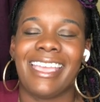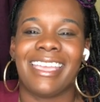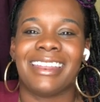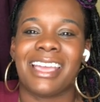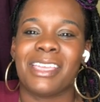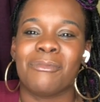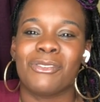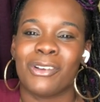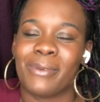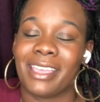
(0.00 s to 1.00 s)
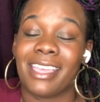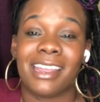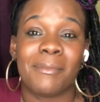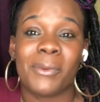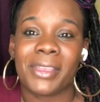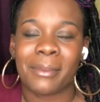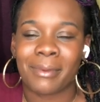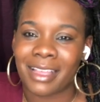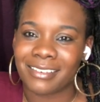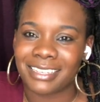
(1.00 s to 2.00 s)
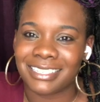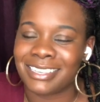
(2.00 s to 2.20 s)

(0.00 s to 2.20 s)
and I am growing, and I'm a work in progress,